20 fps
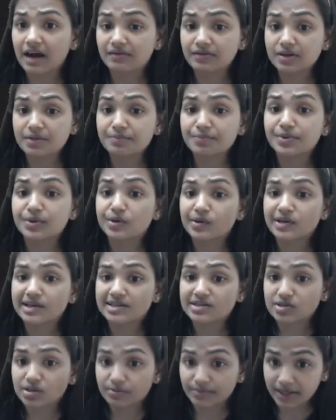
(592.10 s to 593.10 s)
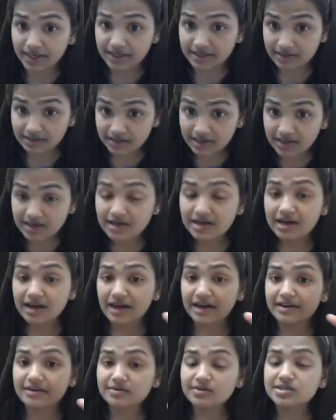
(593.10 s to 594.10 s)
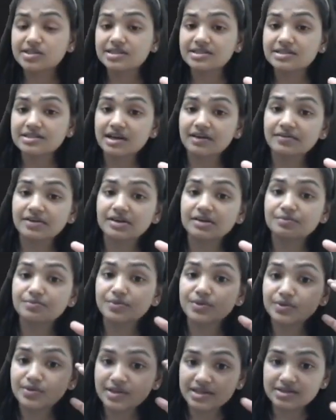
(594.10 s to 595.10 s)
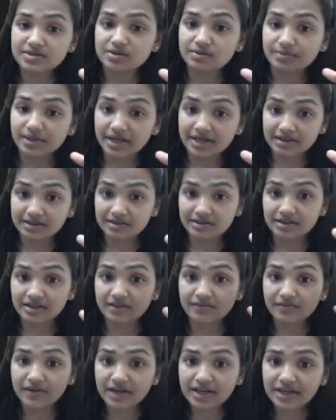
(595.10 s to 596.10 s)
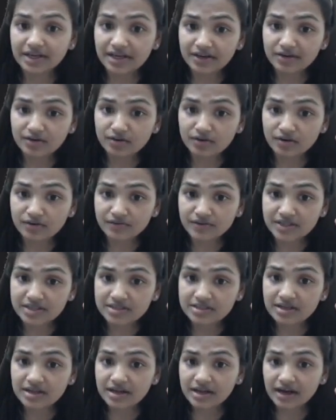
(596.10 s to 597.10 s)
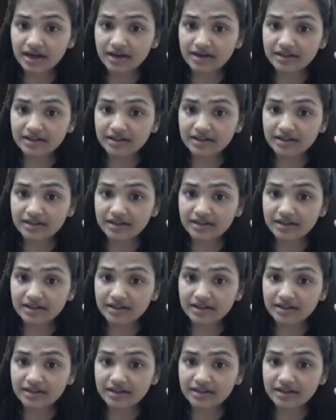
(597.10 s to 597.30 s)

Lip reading: a pure s orbital. Hydrogen is having a pure s orbital. The one electron of this and the